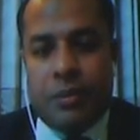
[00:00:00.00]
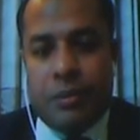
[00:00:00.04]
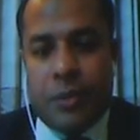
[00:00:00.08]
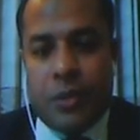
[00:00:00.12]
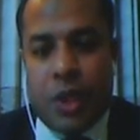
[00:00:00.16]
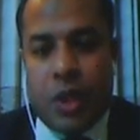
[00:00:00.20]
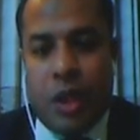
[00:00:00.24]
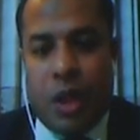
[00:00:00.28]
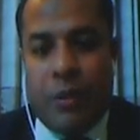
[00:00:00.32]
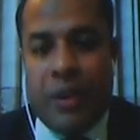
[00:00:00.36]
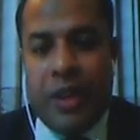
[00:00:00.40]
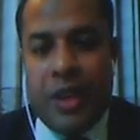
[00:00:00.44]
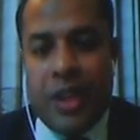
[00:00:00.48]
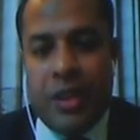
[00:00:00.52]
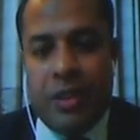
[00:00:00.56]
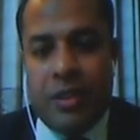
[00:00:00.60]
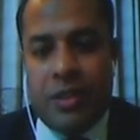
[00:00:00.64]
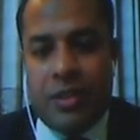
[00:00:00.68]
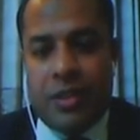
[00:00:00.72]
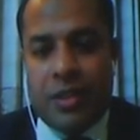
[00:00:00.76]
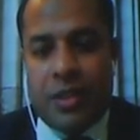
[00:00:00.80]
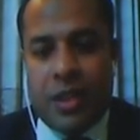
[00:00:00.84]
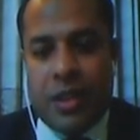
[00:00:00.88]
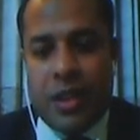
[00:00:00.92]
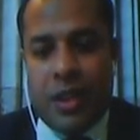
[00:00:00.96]

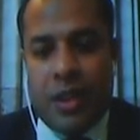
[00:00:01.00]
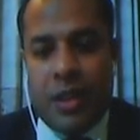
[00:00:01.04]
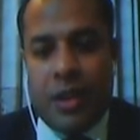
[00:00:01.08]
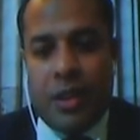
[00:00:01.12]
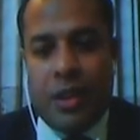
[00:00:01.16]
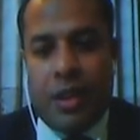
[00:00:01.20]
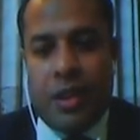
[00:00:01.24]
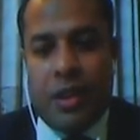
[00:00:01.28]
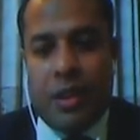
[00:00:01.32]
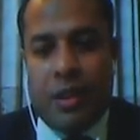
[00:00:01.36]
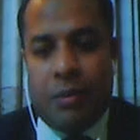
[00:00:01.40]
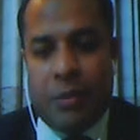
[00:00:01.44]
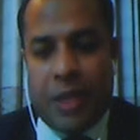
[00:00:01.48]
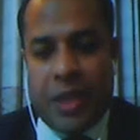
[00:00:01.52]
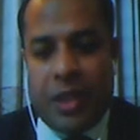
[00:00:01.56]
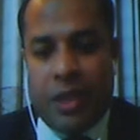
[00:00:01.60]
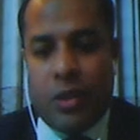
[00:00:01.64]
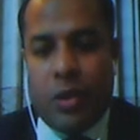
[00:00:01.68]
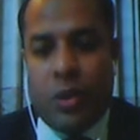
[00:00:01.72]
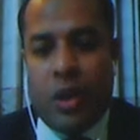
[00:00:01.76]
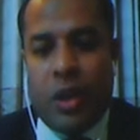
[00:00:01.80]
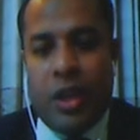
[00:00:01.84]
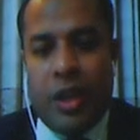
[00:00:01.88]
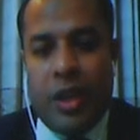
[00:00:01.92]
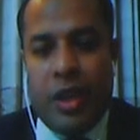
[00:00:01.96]
Governance,
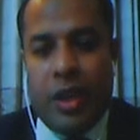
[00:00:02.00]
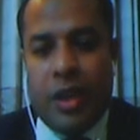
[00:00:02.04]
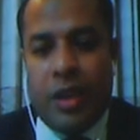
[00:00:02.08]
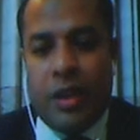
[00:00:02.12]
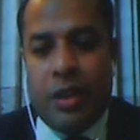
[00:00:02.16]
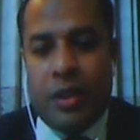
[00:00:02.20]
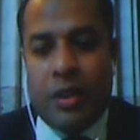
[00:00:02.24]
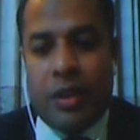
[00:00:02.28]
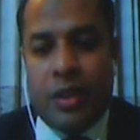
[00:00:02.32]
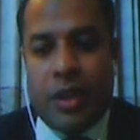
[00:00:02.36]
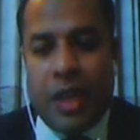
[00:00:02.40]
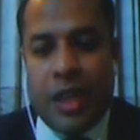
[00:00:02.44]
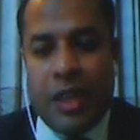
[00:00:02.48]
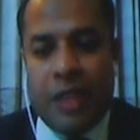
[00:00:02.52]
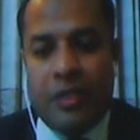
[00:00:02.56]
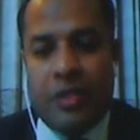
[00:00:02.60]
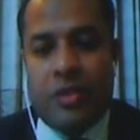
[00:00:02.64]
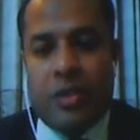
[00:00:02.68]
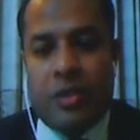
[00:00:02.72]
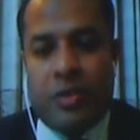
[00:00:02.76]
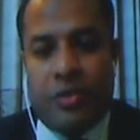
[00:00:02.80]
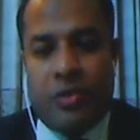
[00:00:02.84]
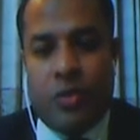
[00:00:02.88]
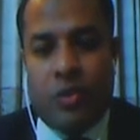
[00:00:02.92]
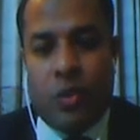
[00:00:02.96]
particularly in case
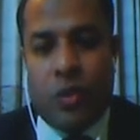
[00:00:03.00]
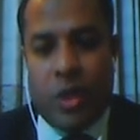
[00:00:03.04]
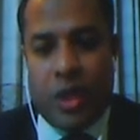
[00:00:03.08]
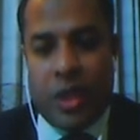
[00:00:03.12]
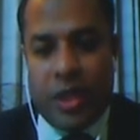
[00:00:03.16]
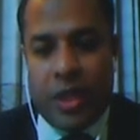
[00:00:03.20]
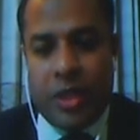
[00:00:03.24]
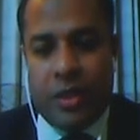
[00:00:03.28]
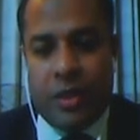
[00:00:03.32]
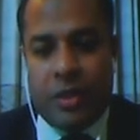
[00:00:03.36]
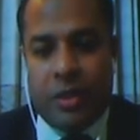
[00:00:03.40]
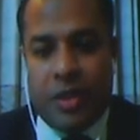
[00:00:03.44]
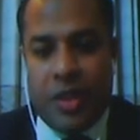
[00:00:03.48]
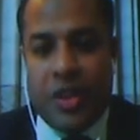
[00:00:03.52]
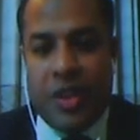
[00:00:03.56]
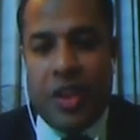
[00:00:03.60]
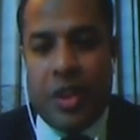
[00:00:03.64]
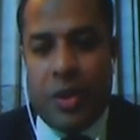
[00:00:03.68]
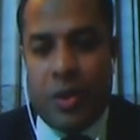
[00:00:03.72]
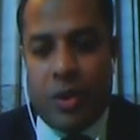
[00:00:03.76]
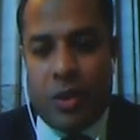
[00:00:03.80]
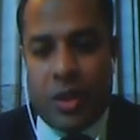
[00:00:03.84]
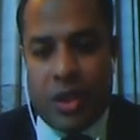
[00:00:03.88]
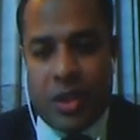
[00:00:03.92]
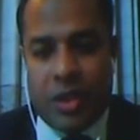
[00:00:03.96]
of drinking
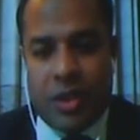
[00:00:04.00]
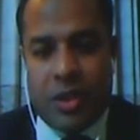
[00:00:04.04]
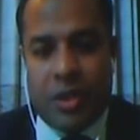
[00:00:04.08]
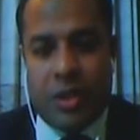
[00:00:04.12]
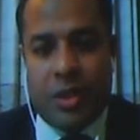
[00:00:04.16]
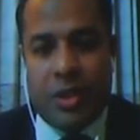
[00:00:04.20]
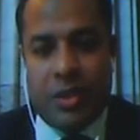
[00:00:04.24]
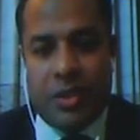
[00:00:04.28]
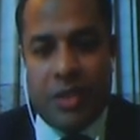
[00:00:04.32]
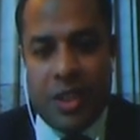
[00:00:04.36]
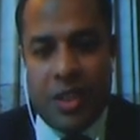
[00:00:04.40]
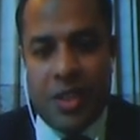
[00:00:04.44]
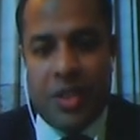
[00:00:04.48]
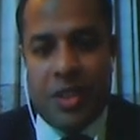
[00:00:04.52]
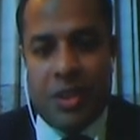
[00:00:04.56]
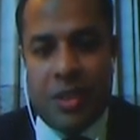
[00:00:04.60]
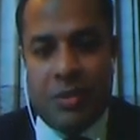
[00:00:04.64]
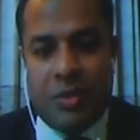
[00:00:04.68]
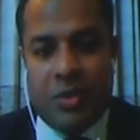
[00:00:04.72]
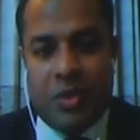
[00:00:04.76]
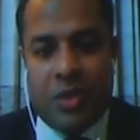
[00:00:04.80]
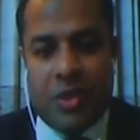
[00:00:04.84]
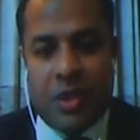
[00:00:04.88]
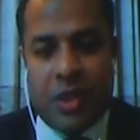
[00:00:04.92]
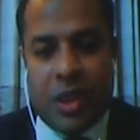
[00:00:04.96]
water
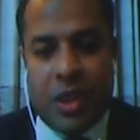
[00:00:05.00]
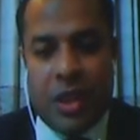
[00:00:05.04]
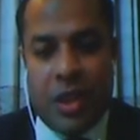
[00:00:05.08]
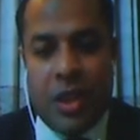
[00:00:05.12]
systems,